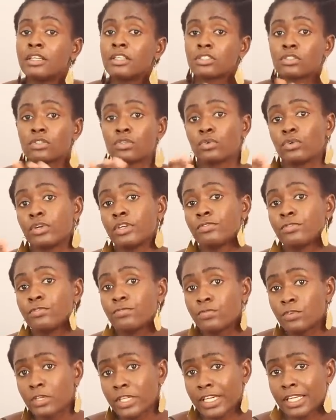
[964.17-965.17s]
So if you
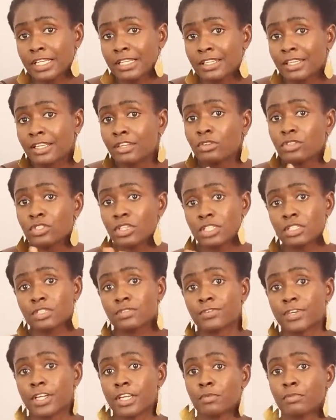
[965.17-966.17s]
forget, then your chances
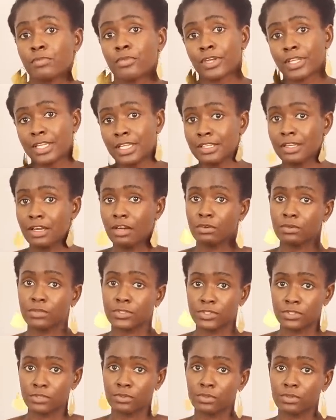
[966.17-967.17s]
of getting pregnant are
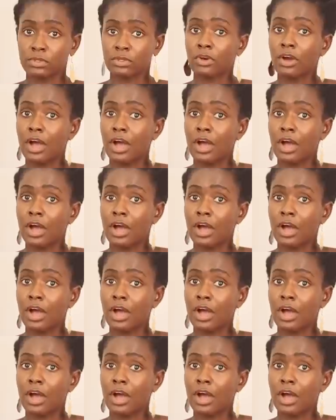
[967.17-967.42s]
also